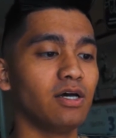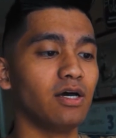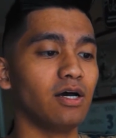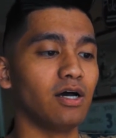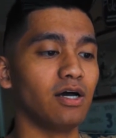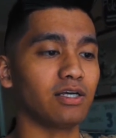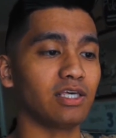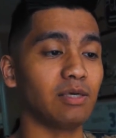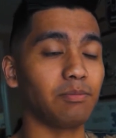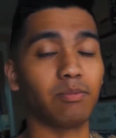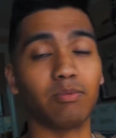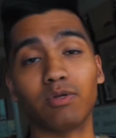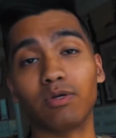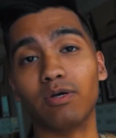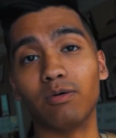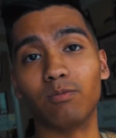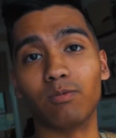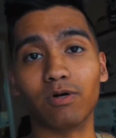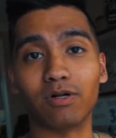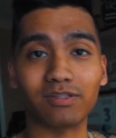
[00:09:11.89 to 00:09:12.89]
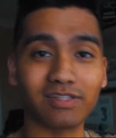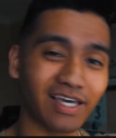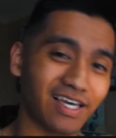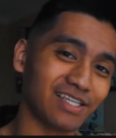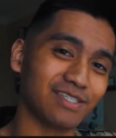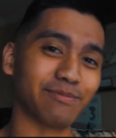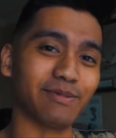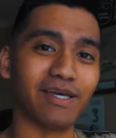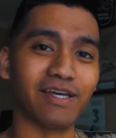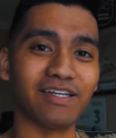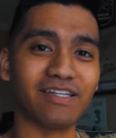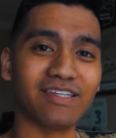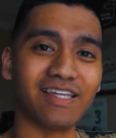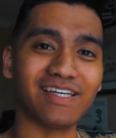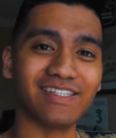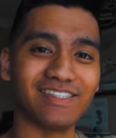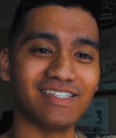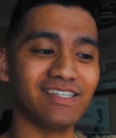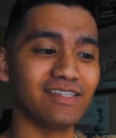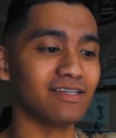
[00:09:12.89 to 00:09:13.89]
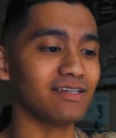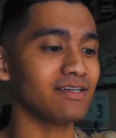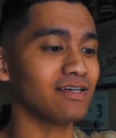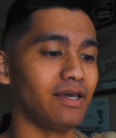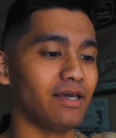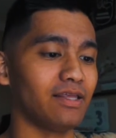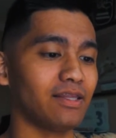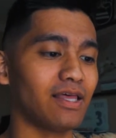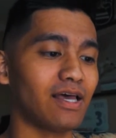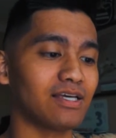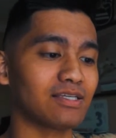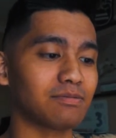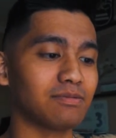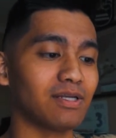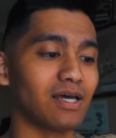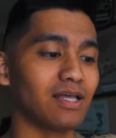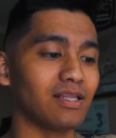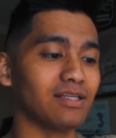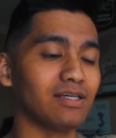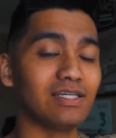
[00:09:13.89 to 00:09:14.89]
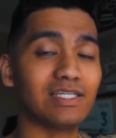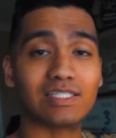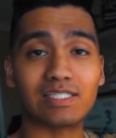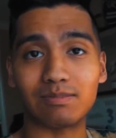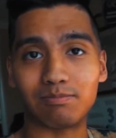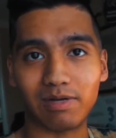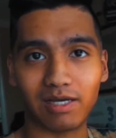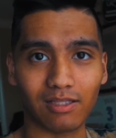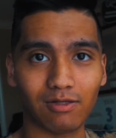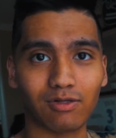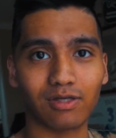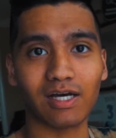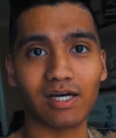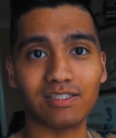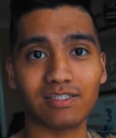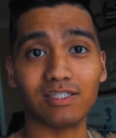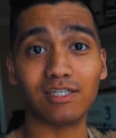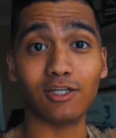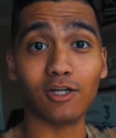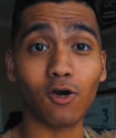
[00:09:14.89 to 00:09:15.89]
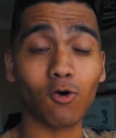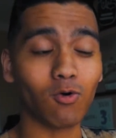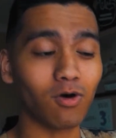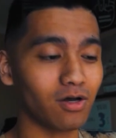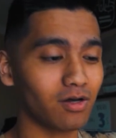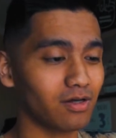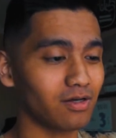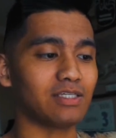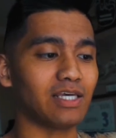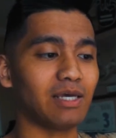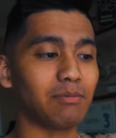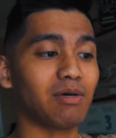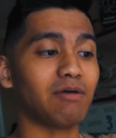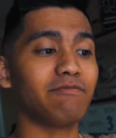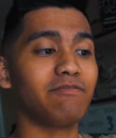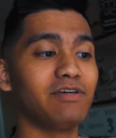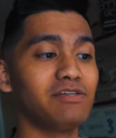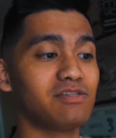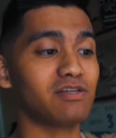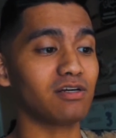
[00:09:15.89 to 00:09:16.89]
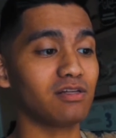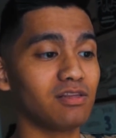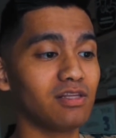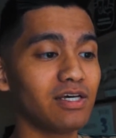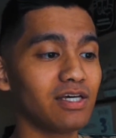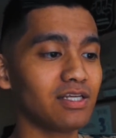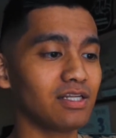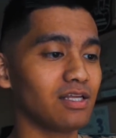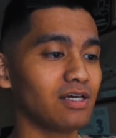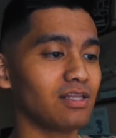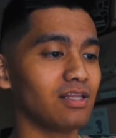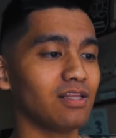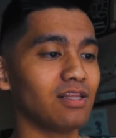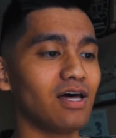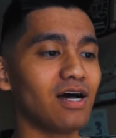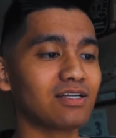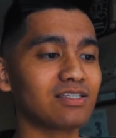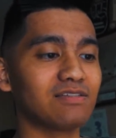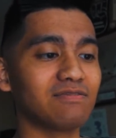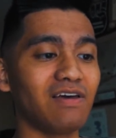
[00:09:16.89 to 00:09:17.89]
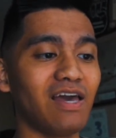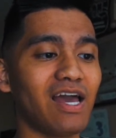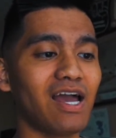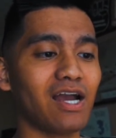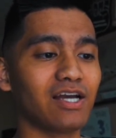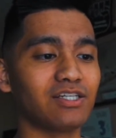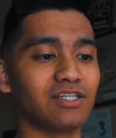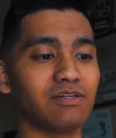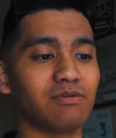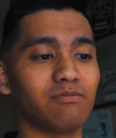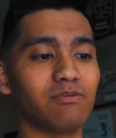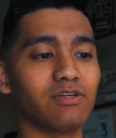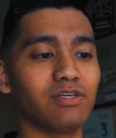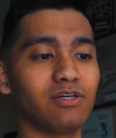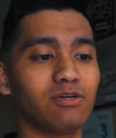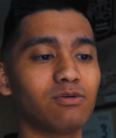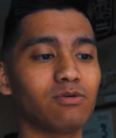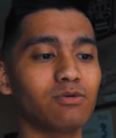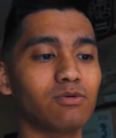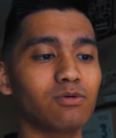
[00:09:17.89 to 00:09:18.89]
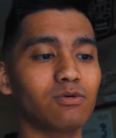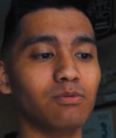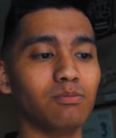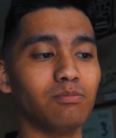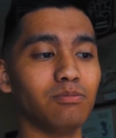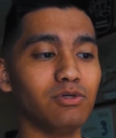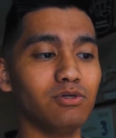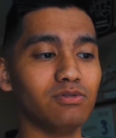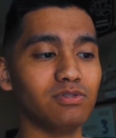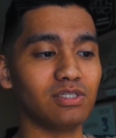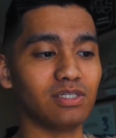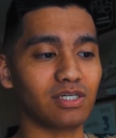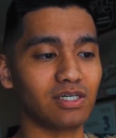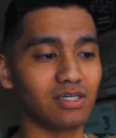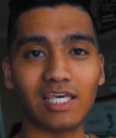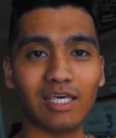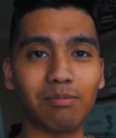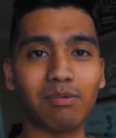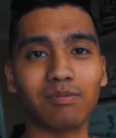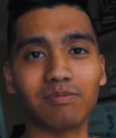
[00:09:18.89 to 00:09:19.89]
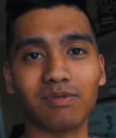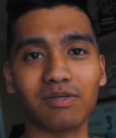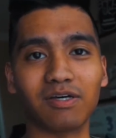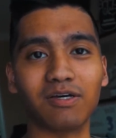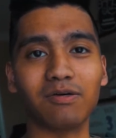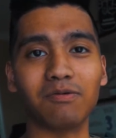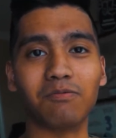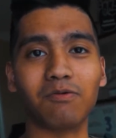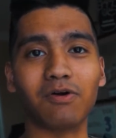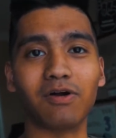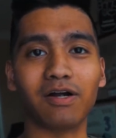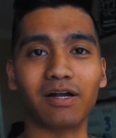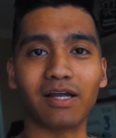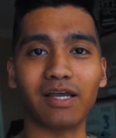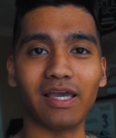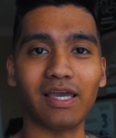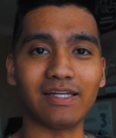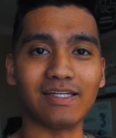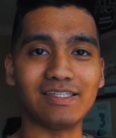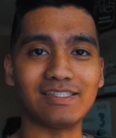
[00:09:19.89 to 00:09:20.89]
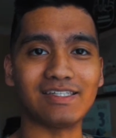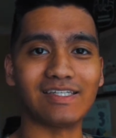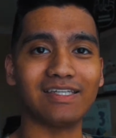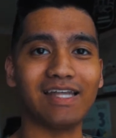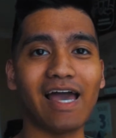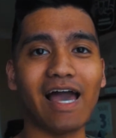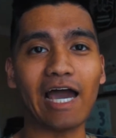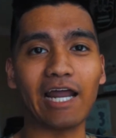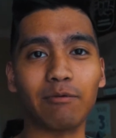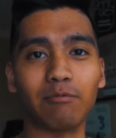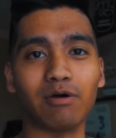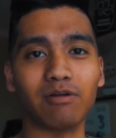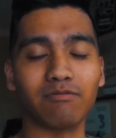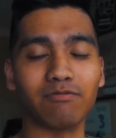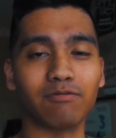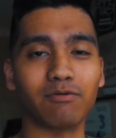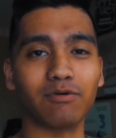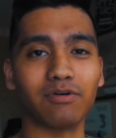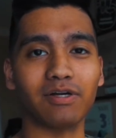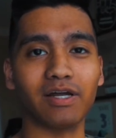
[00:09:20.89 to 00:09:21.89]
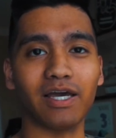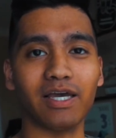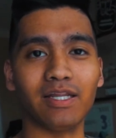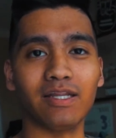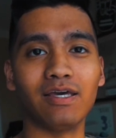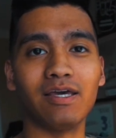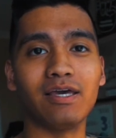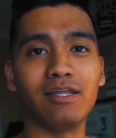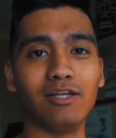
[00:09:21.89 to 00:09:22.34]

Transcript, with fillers: Uh, keep up the good work. Thanks, man. Thanks, Ethan. And last but not least, my little cousin Noah. Sam, my vids are lit. Lots of action and really cool music. Keep up the good work. And he said to add him on Fortnite.